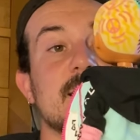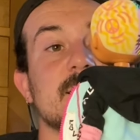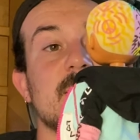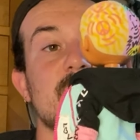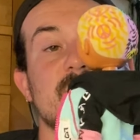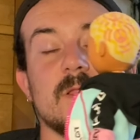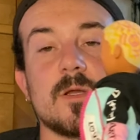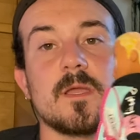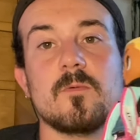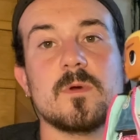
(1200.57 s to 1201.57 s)
type of look
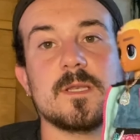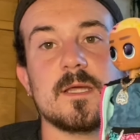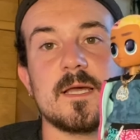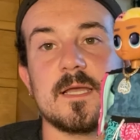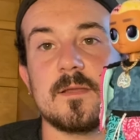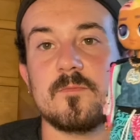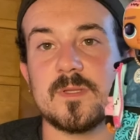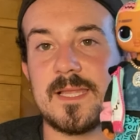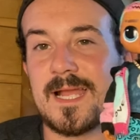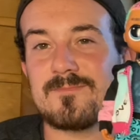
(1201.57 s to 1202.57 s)
and whatnot, but
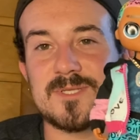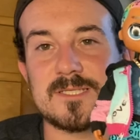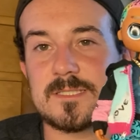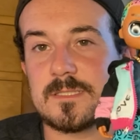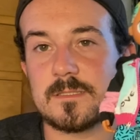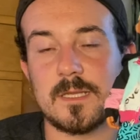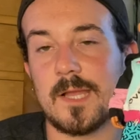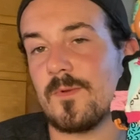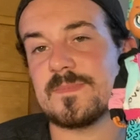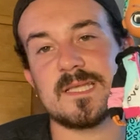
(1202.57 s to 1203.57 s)
like I'm
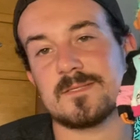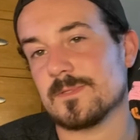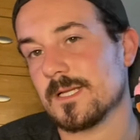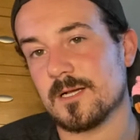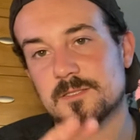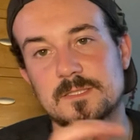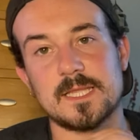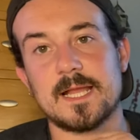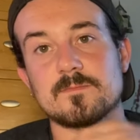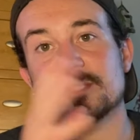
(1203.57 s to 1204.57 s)
obsessed with the color.
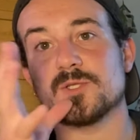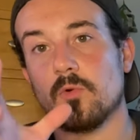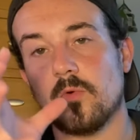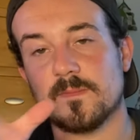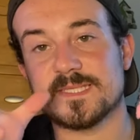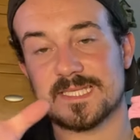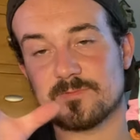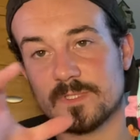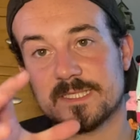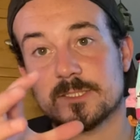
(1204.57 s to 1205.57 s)
Like I'm so obsessed
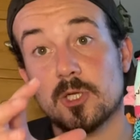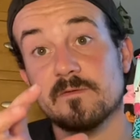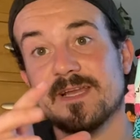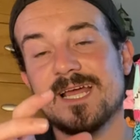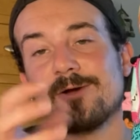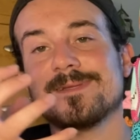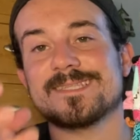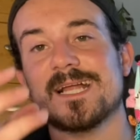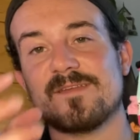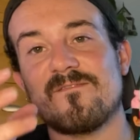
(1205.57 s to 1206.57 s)
with this doll right now. It's
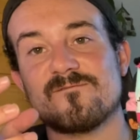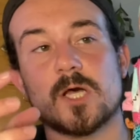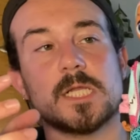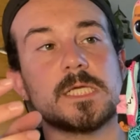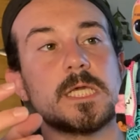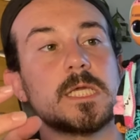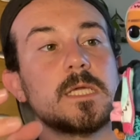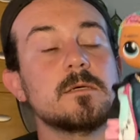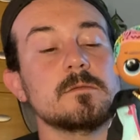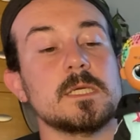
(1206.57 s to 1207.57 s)
not even funny.
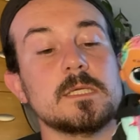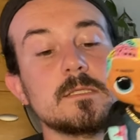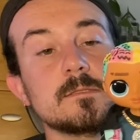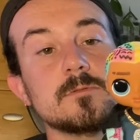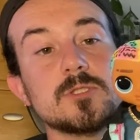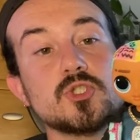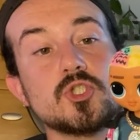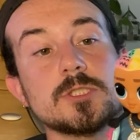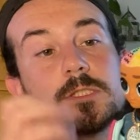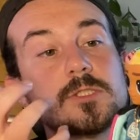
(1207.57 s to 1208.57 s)
Like
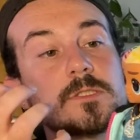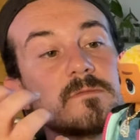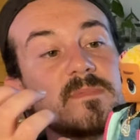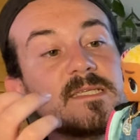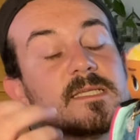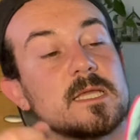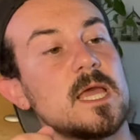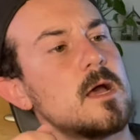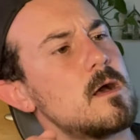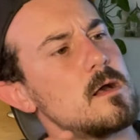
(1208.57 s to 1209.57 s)
legit just amazing.
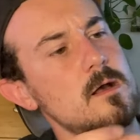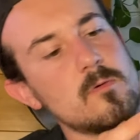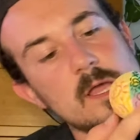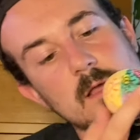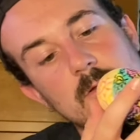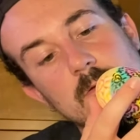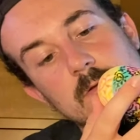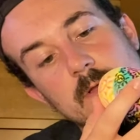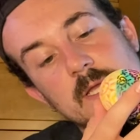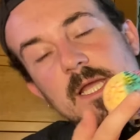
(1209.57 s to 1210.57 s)
Oh wow.
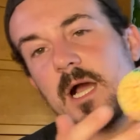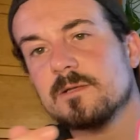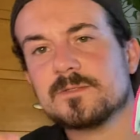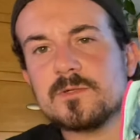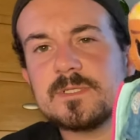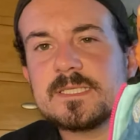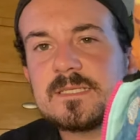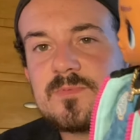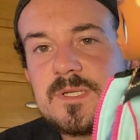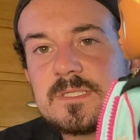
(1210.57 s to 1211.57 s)
Also noticed he has
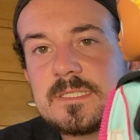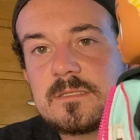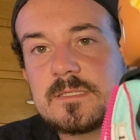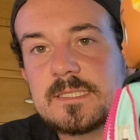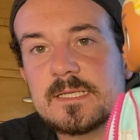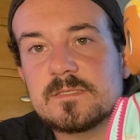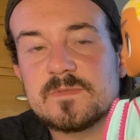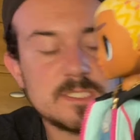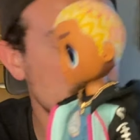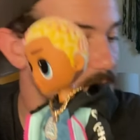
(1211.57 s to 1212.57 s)
piercings on the sides of
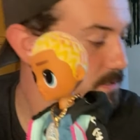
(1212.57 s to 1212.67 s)
his ears.